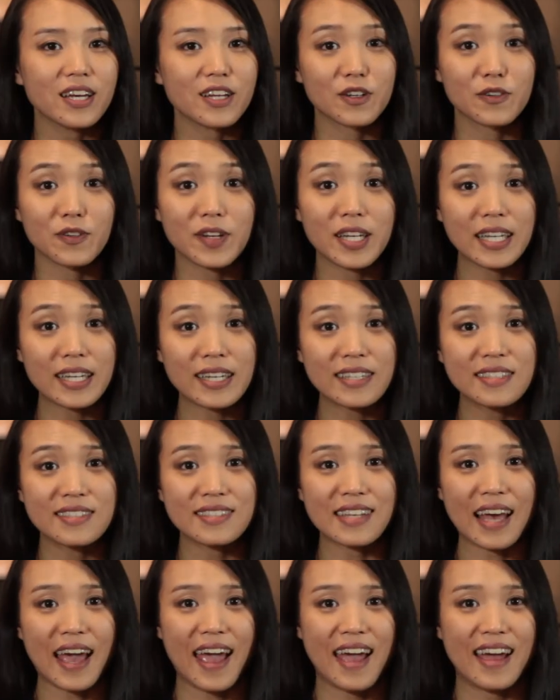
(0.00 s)

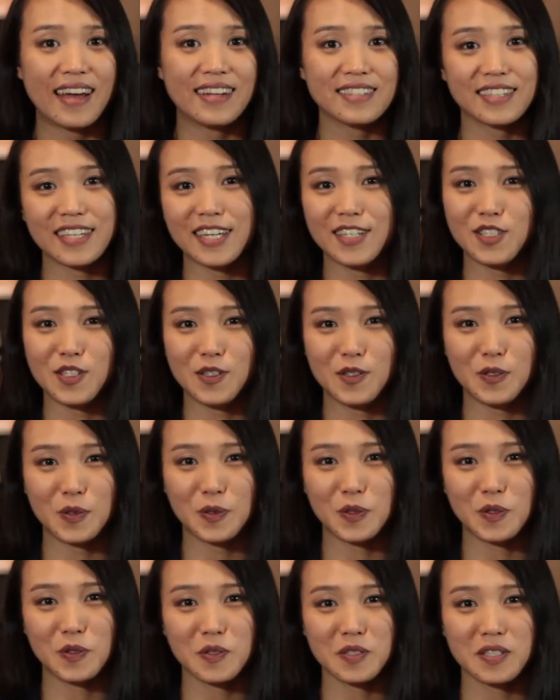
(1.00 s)
ingredients and kitchen
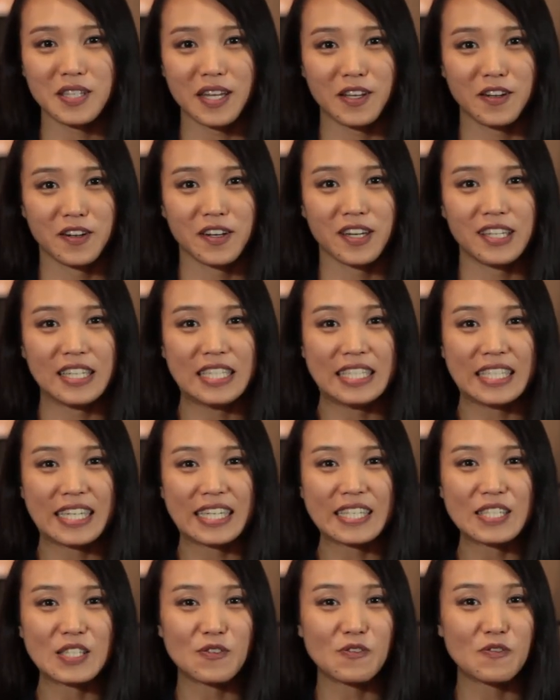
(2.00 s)
tools that you're gonna
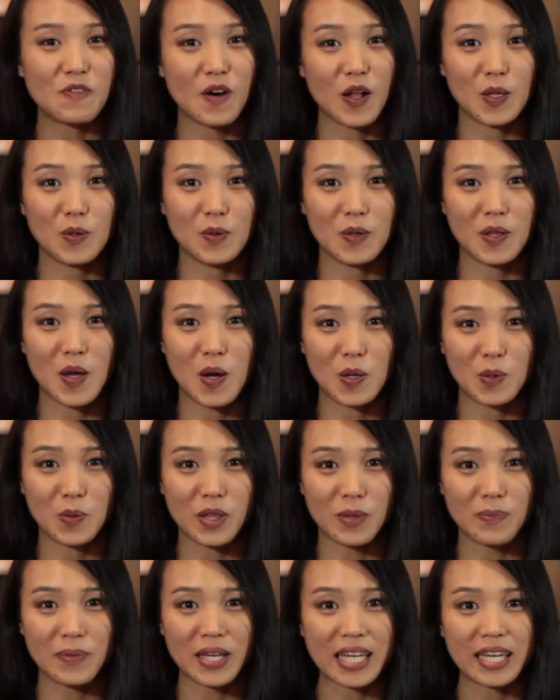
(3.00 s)
need to follow along
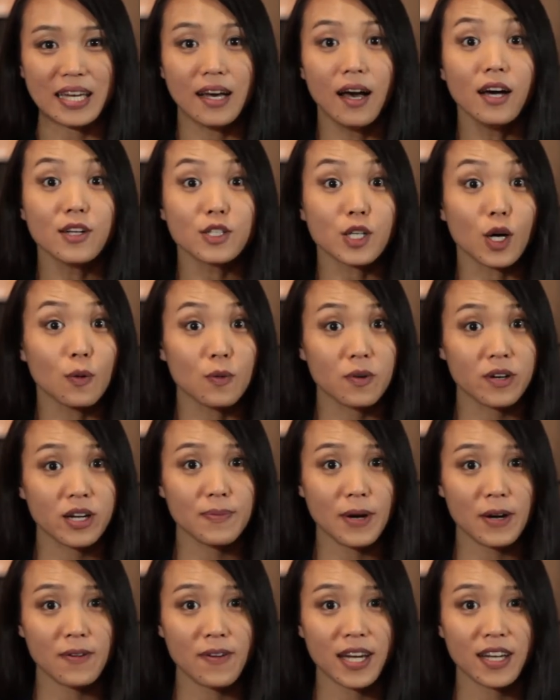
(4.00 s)
with me. Don't worry
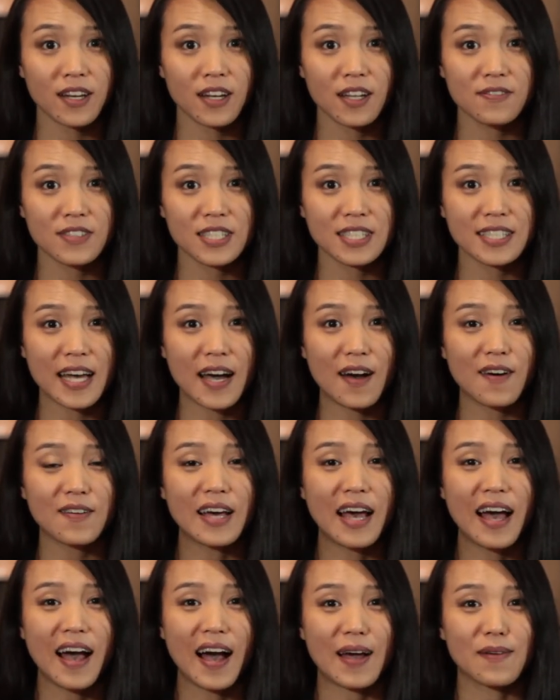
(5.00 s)
about writing all of this down.
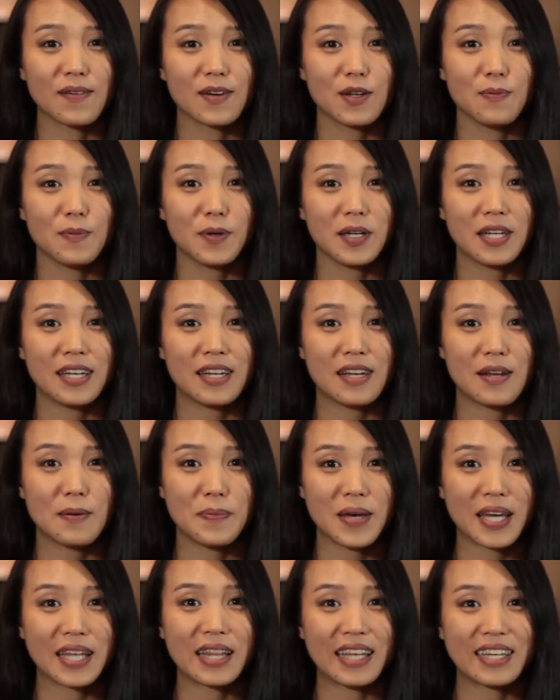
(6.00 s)
I'm gonna put it in a
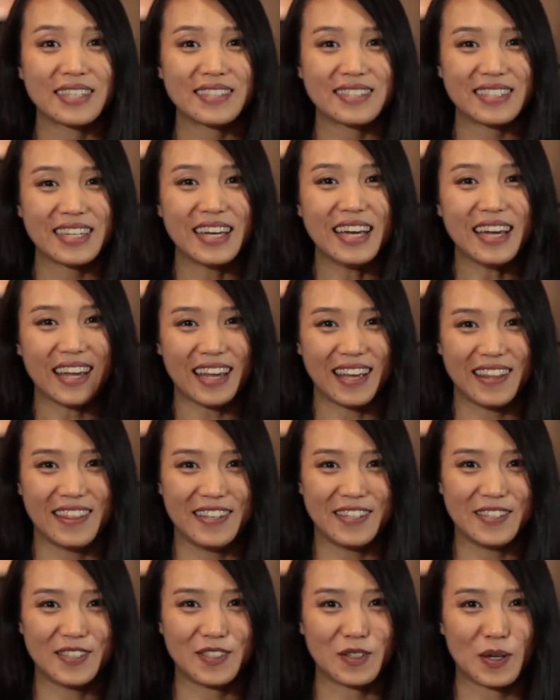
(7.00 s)
big list in the
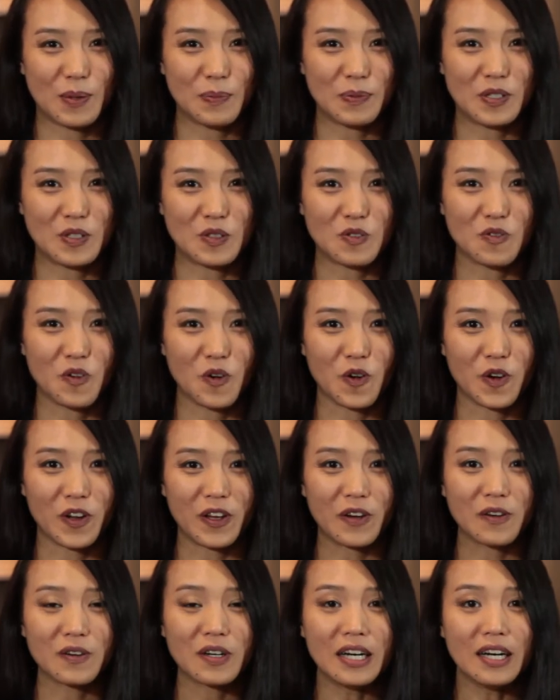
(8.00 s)
descriptions for you.
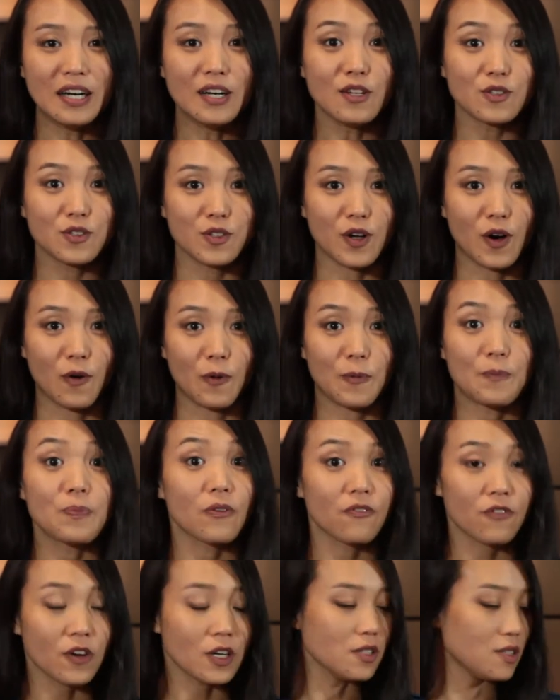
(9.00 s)
So,
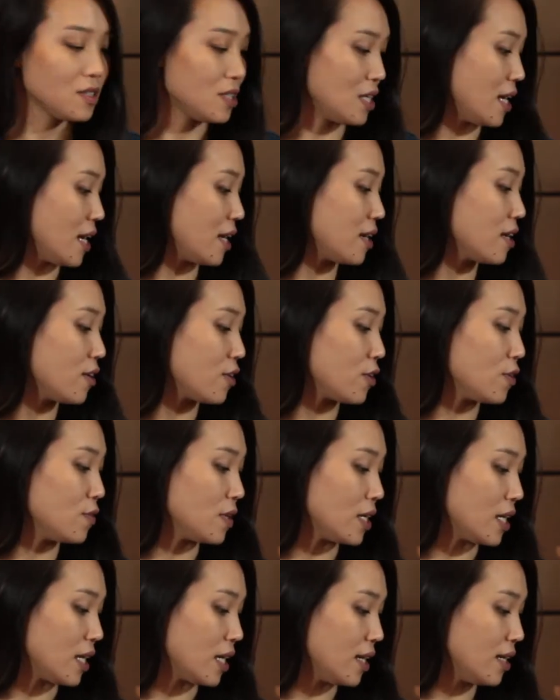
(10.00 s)
first thing you
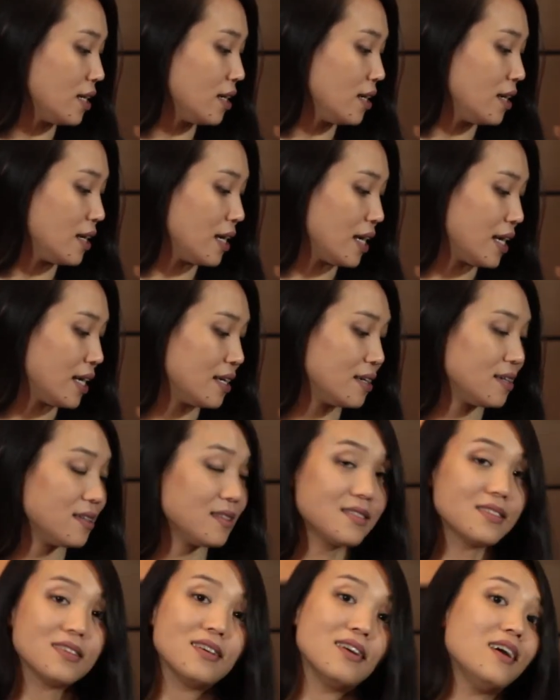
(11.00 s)
need
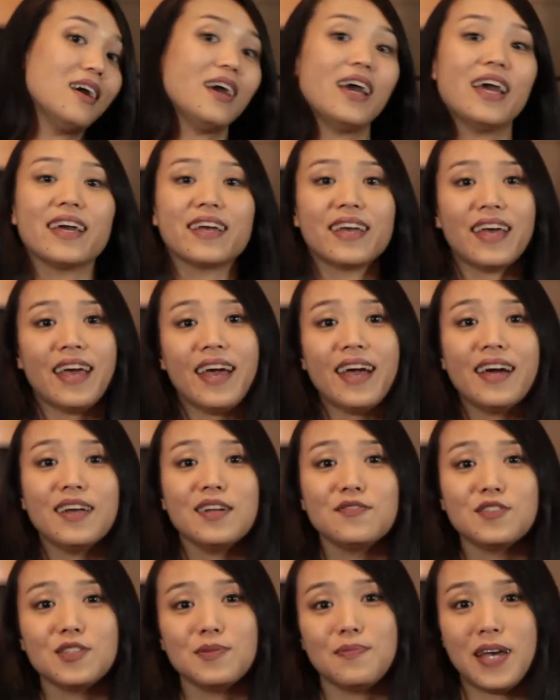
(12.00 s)
is a can
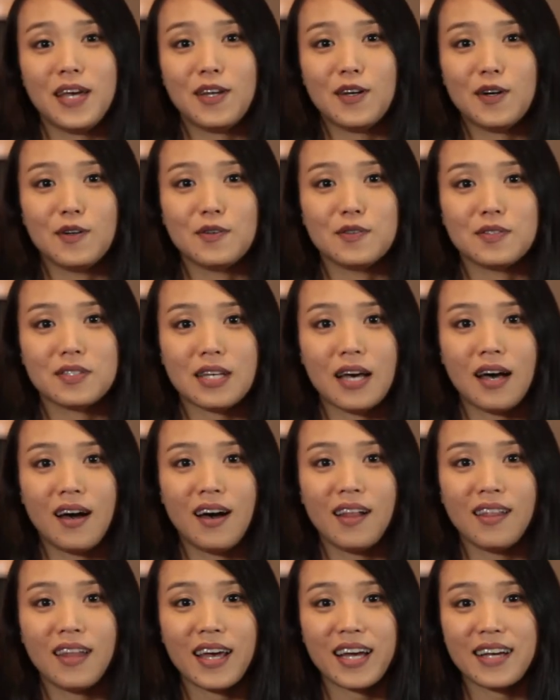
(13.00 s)
of tomatoes.
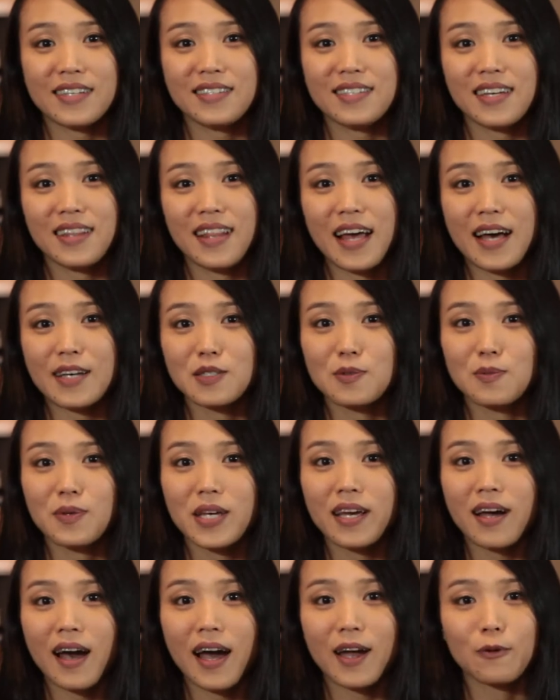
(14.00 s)
Like I said last
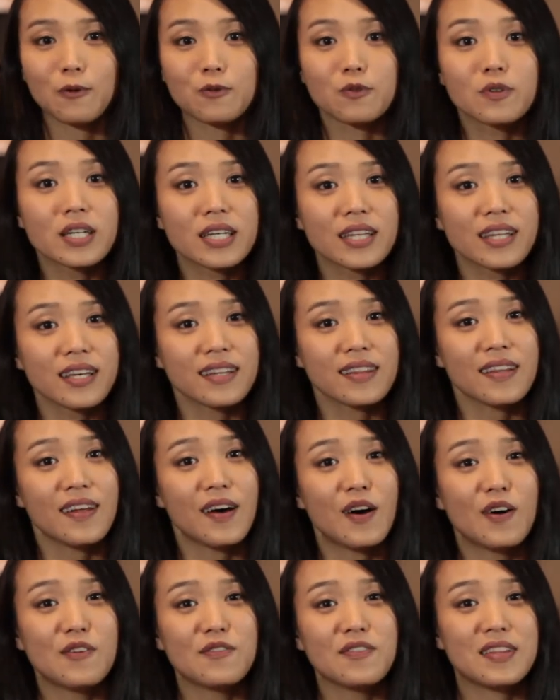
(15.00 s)
week, I really
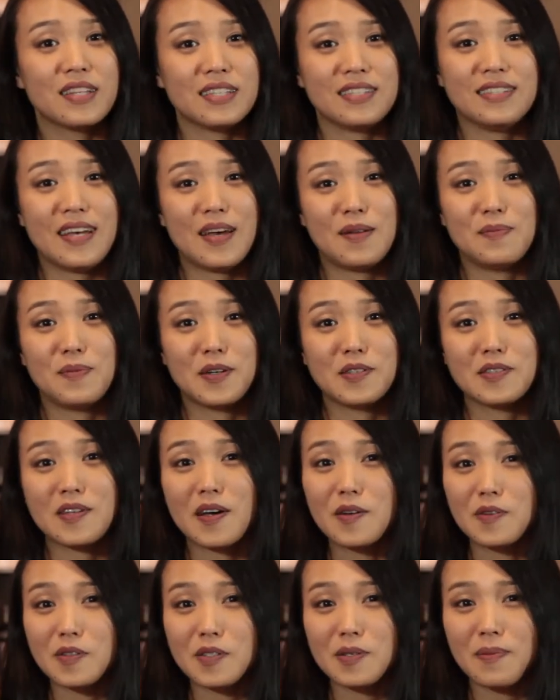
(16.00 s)
love the San
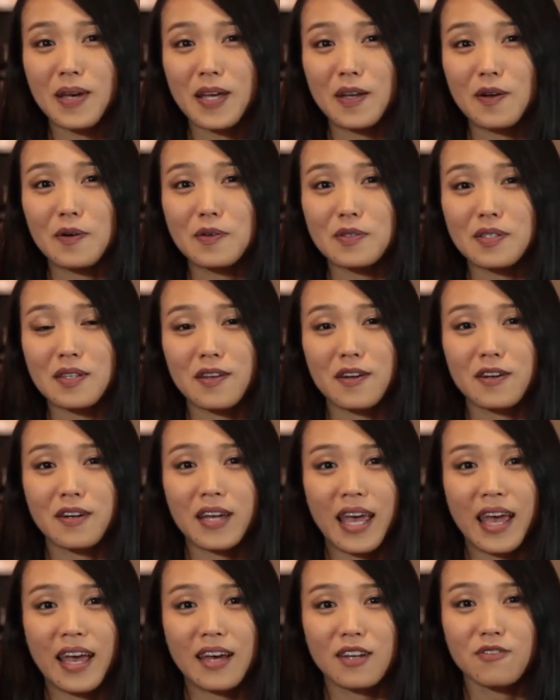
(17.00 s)
Marzano tomatoes. They're
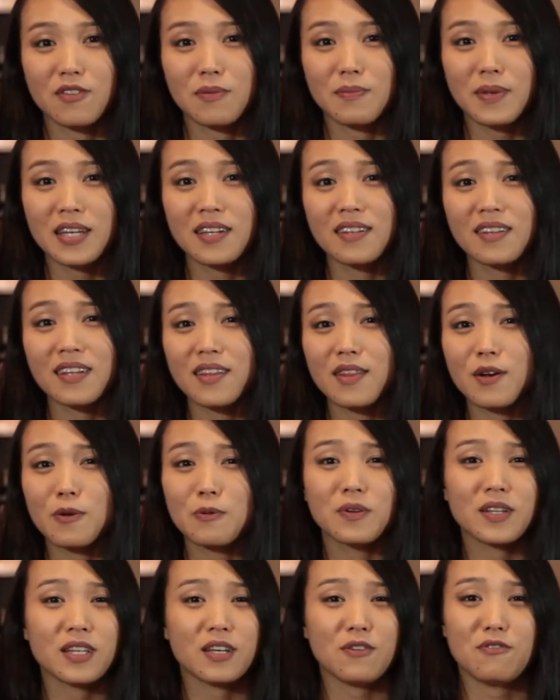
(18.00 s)
canned from Italy. They're
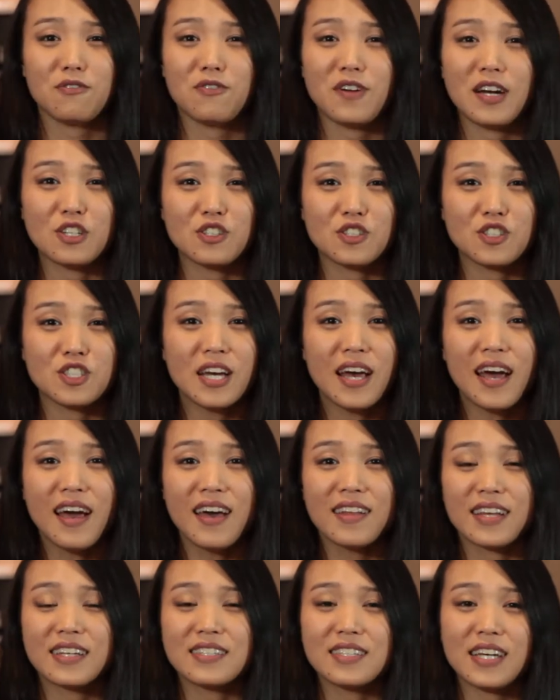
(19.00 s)
really fresh.
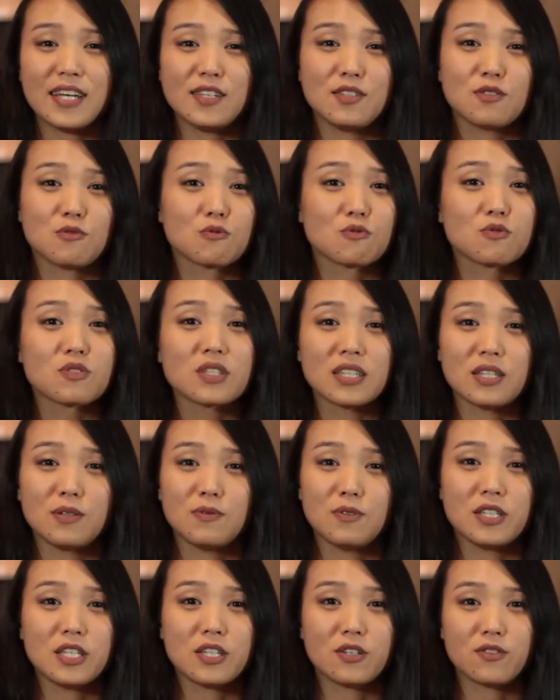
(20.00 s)
They taste really,
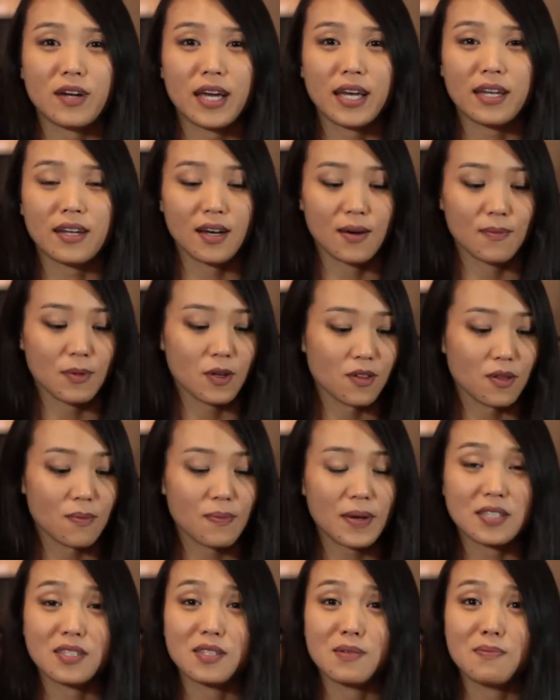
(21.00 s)
really great. They're the
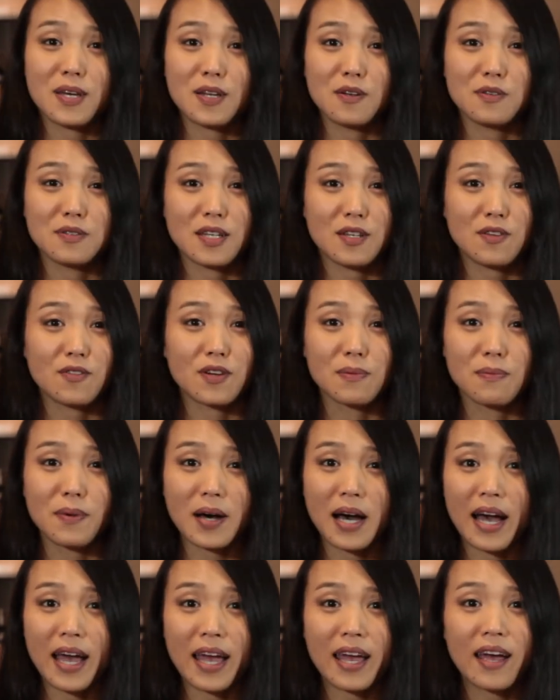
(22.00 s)
best tomatoes that you can
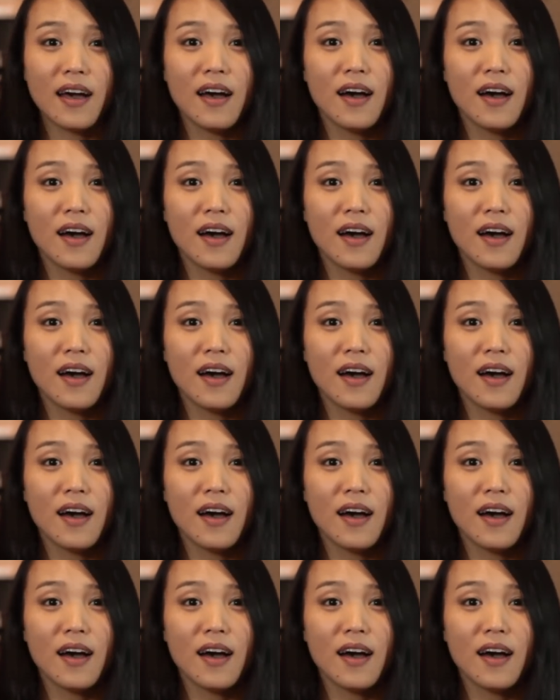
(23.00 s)
buy.